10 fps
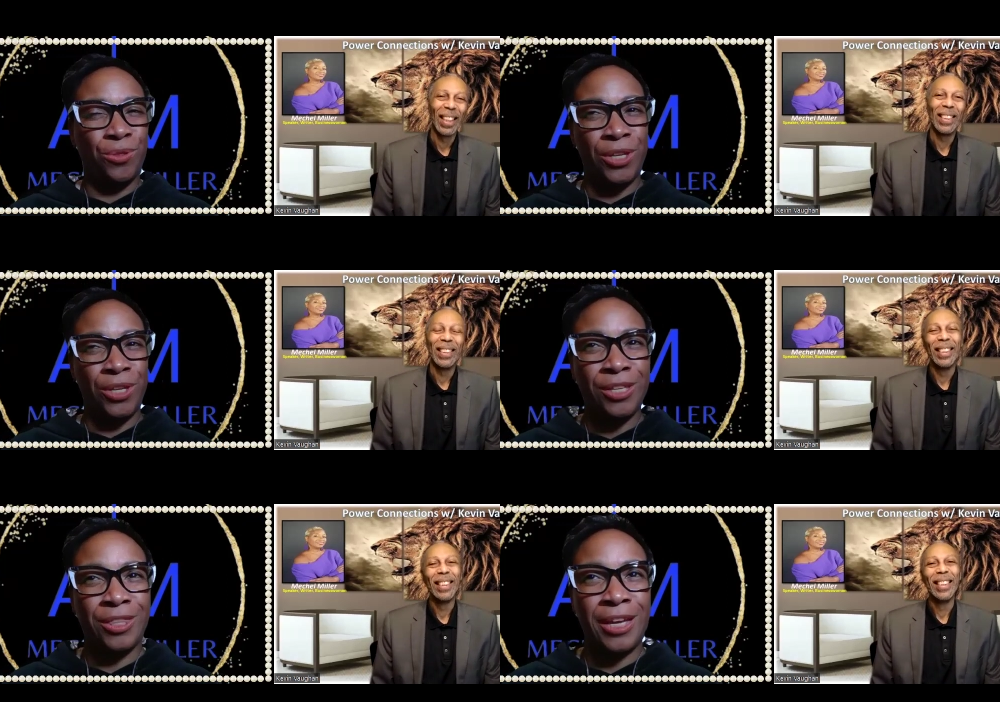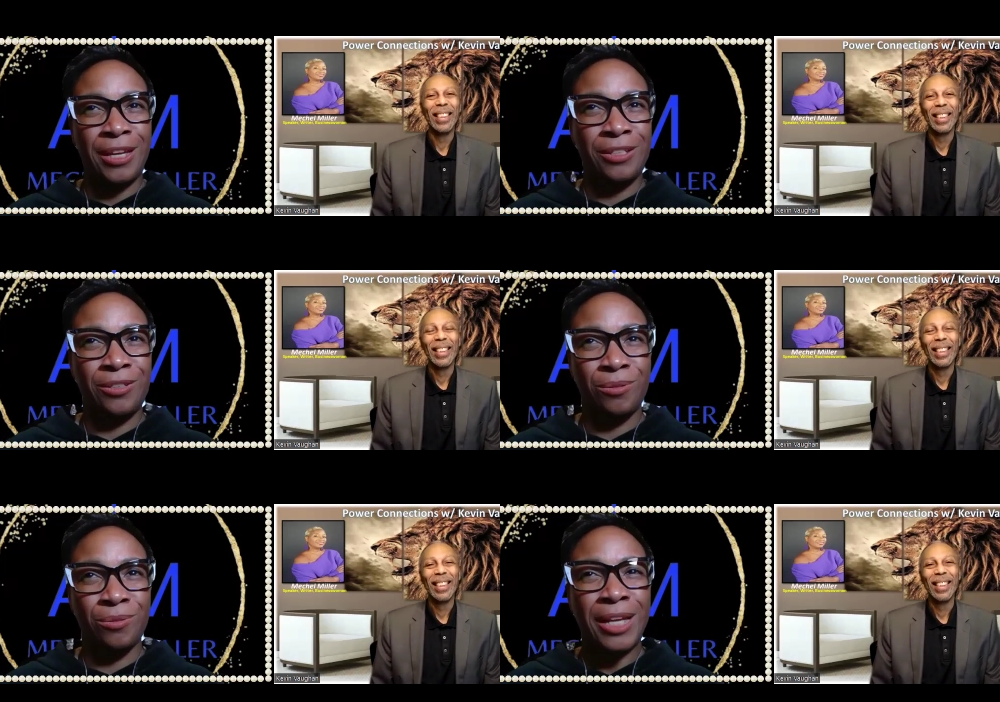Speaker 1: think yeah. that, you
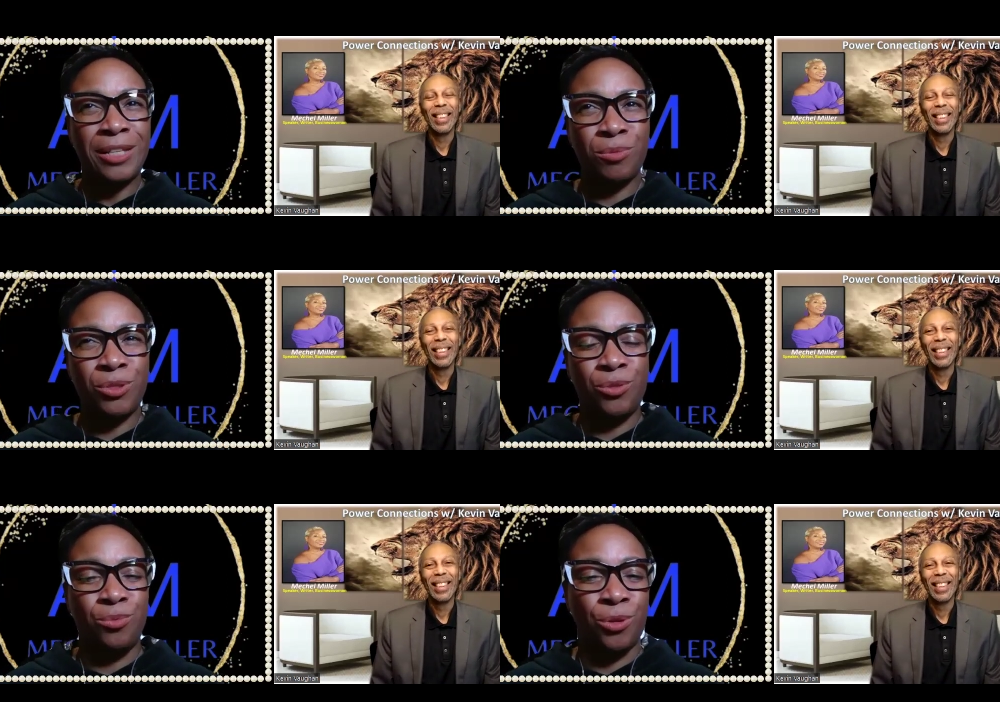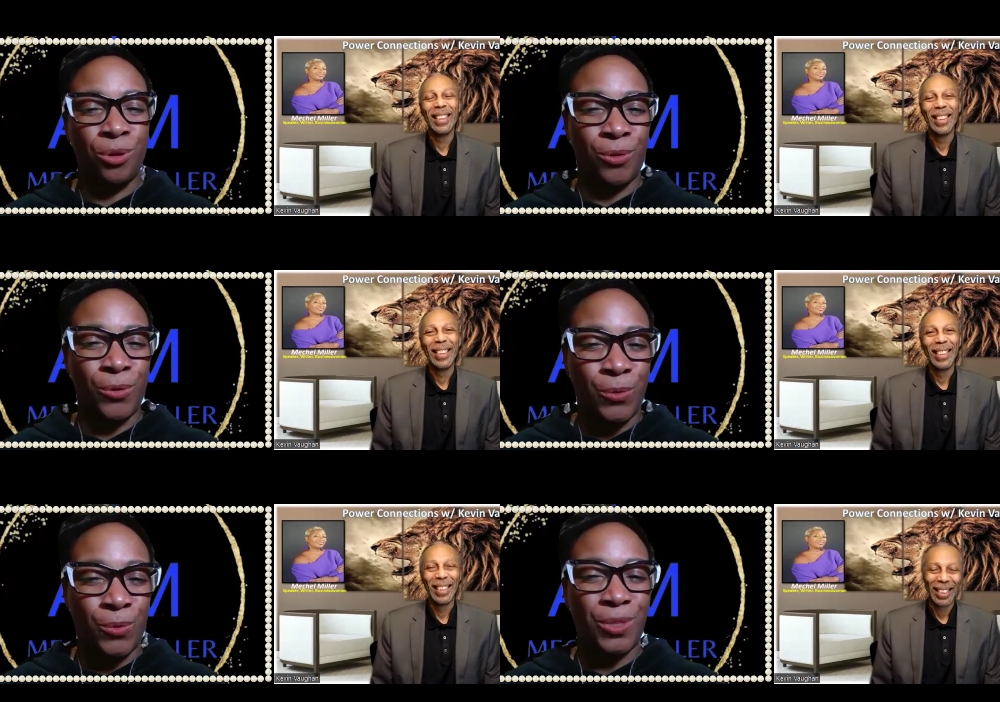know that's when you
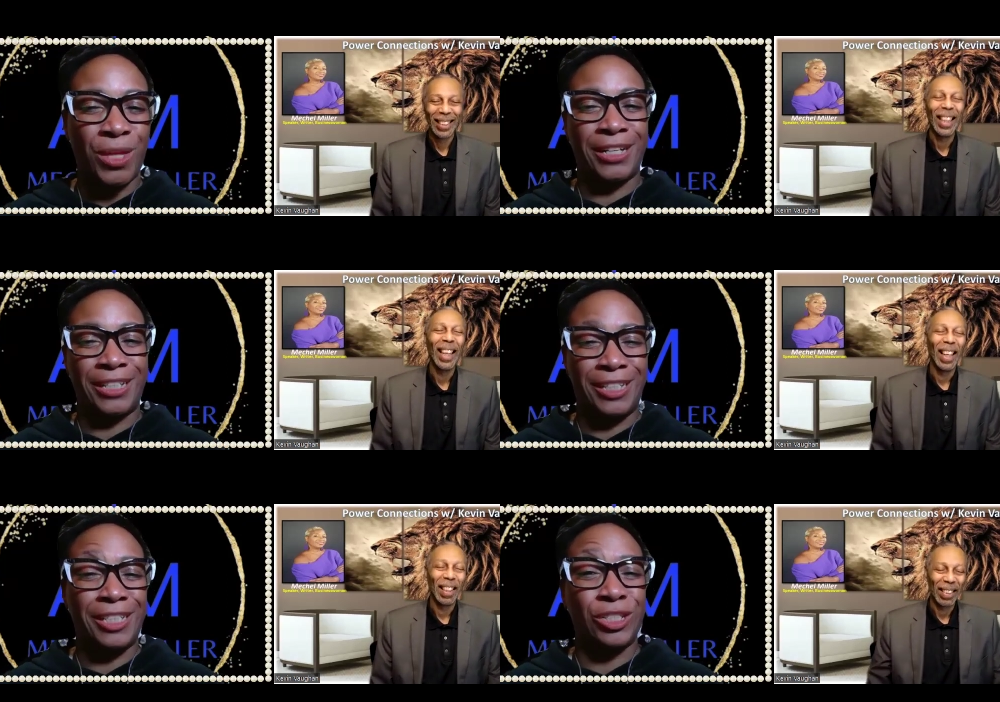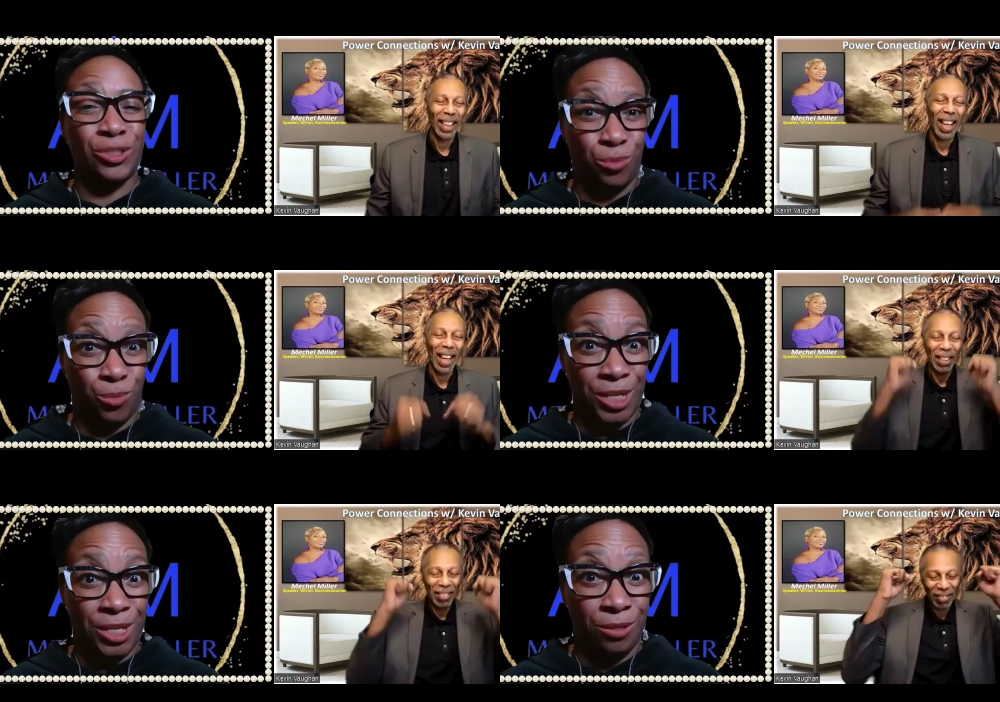know that He is
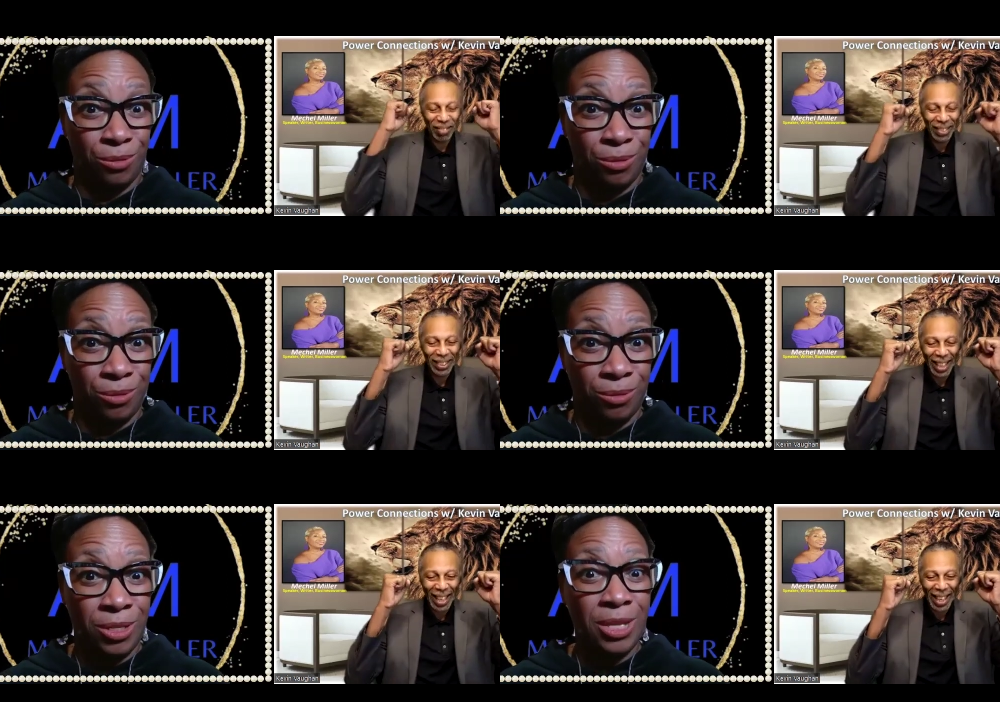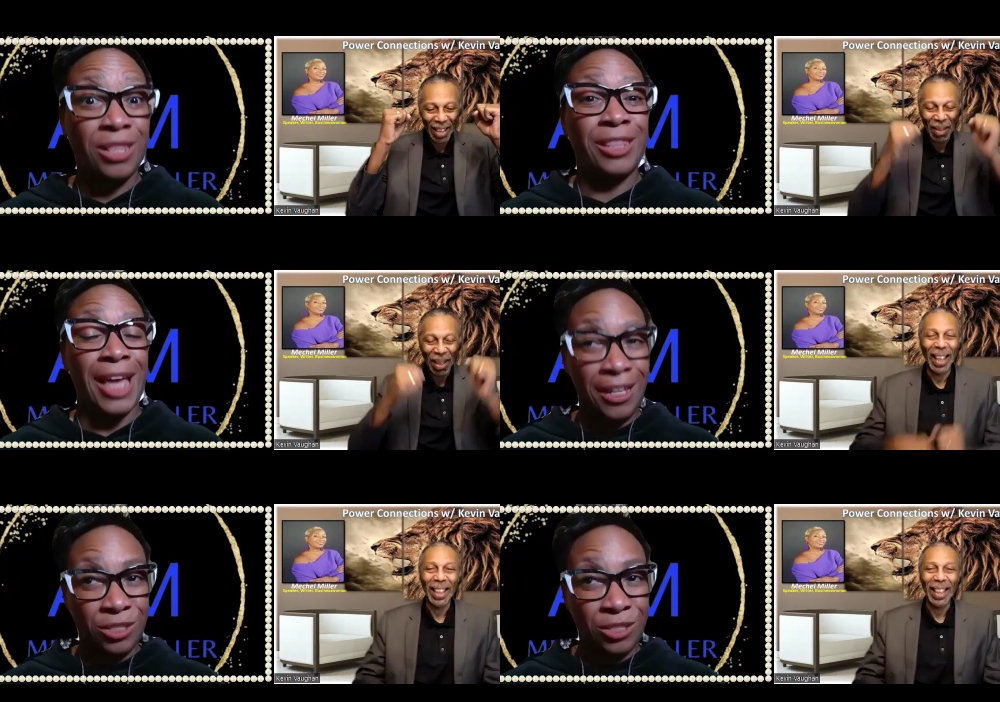real. Yeah, yeah, man.